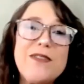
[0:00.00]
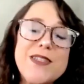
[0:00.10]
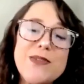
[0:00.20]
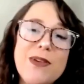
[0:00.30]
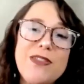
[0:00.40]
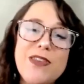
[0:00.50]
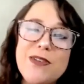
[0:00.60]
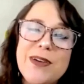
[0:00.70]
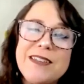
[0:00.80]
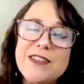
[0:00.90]
of this with
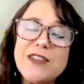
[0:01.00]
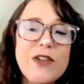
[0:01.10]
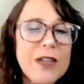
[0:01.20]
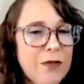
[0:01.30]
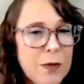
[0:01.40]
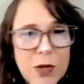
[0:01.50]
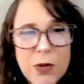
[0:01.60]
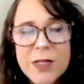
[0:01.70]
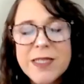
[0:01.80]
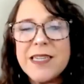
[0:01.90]
you and learning from
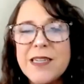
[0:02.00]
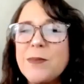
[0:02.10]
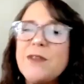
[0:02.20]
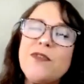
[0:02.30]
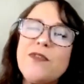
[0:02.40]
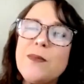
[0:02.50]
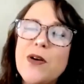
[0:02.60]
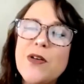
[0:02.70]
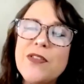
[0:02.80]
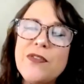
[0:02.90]
your team and from
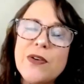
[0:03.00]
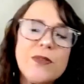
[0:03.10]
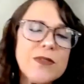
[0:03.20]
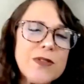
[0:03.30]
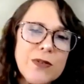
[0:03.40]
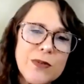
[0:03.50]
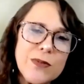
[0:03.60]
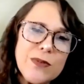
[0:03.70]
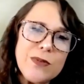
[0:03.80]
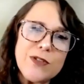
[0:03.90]
all the folks
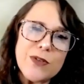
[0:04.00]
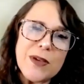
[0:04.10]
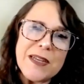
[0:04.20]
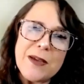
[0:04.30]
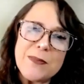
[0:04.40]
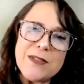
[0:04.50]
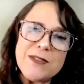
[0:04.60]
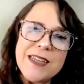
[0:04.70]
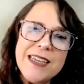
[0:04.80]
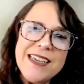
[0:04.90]
who join up
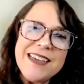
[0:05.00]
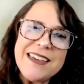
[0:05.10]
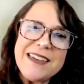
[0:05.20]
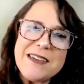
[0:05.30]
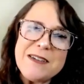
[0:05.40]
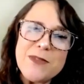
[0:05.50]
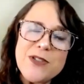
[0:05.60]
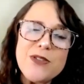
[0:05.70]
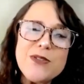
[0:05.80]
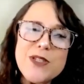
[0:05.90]
and
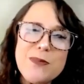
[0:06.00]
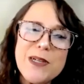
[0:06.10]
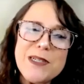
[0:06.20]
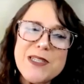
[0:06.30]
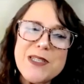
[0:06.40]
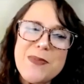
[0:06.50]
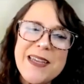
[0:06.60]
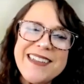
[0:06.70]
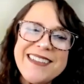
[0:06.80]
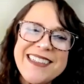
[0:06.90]
choose to
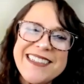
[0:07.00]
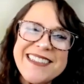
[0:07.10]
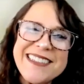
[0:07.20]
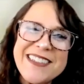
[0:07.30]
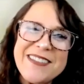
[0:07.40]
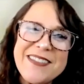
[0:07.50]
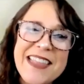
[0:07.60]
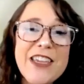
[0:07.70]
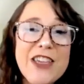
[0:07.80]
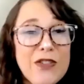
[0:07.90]
participate in this. So
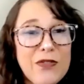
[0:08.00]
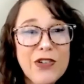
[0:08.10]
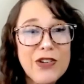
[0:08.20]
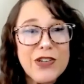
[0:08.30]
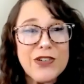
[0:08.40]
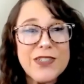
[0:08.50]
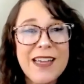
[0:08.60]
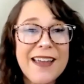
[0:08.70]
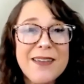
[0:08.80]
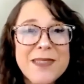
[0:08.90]
thank you for your
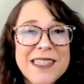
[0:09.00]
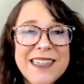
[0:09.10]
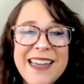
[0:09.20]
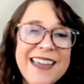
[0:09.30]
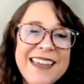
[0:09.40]
time today.